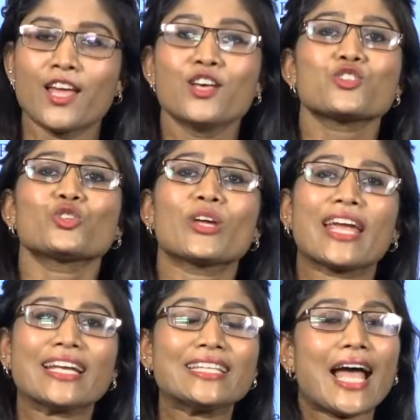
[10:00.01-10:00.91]
So to
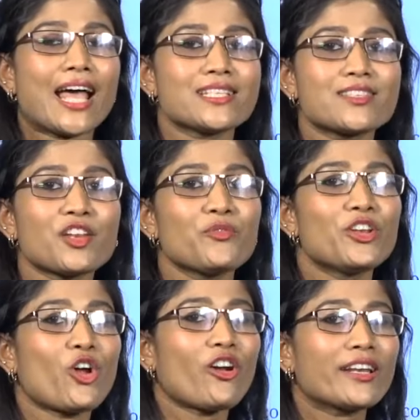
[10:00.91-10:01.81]
get the answer, you will
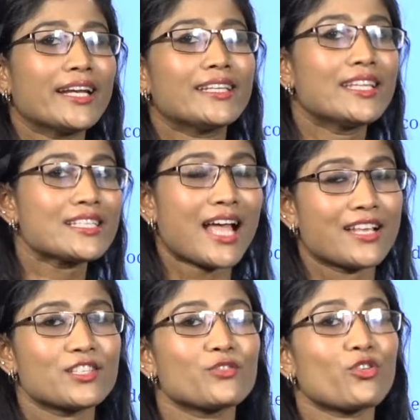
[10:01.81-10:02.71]
not get this
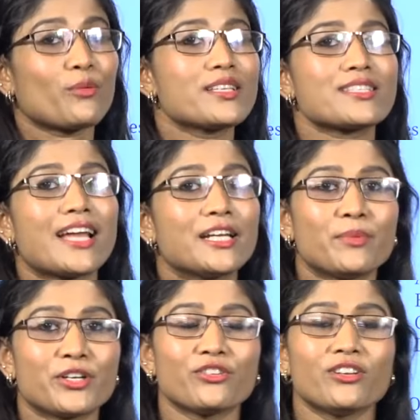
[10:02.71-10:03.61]
answer from this slide
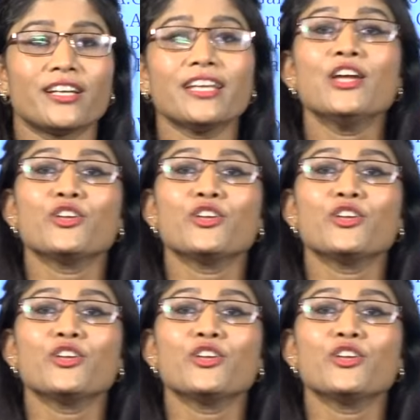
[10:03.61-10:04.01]
particularly.